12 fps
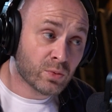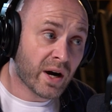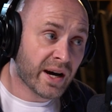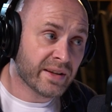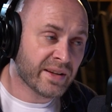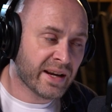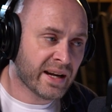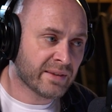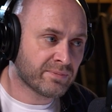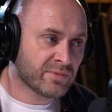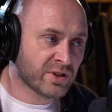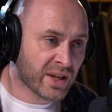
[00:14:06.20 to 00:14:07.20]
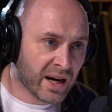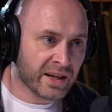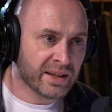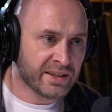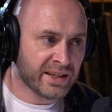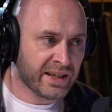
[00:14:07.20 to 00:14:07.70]
why they are
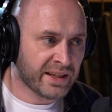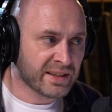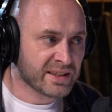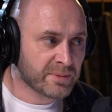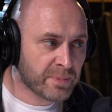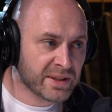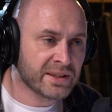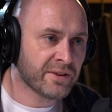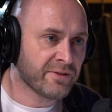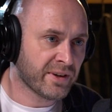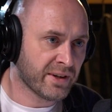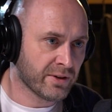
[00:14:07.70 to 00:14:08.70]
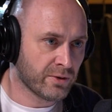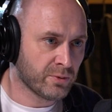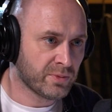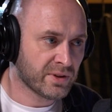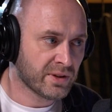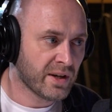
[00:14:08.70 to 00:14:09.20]
targeting specific
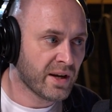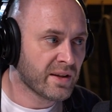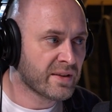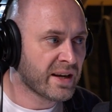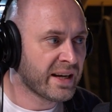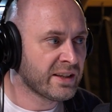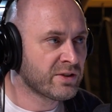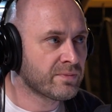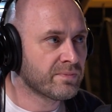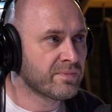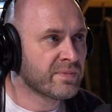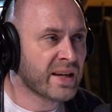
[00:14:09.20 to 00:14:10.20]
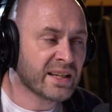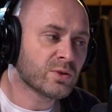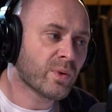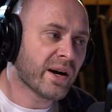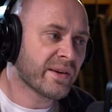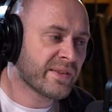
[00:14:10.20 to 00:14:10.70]
groups.
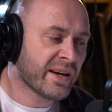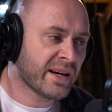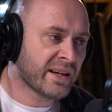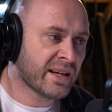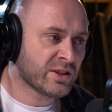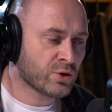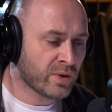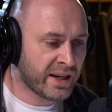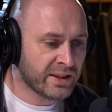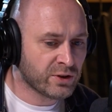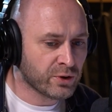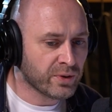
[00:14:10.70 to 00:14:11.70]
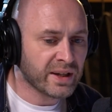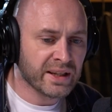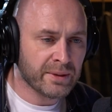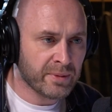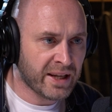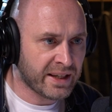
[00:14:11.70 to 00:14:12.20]
That's why they are not trying to
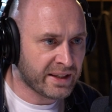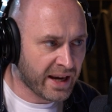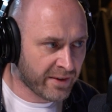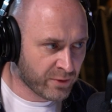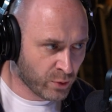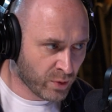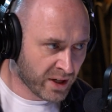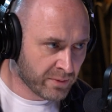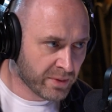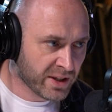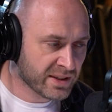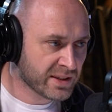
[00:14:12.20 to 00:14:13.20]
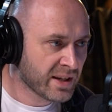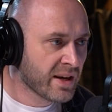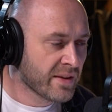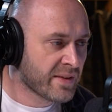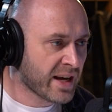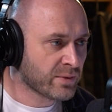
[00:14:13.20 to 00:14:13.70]
eliminate everyone, because
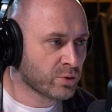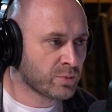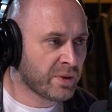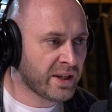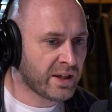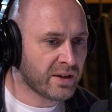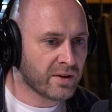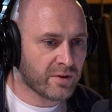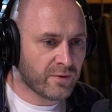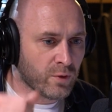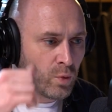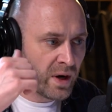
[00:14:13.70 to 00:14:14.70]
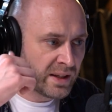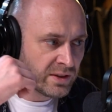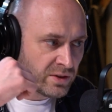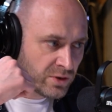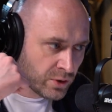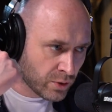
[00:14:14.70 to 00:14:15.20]
that would be, for
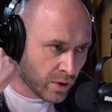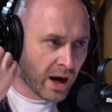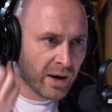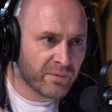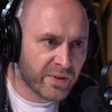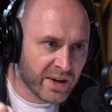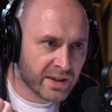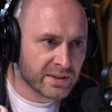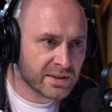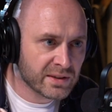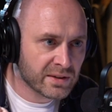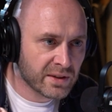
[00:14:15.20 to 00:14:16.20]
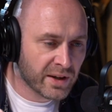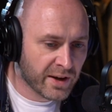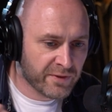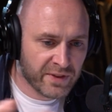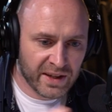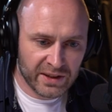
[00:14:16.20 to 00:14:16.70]
one, too obvious
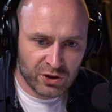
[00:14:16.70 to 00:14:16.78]
if they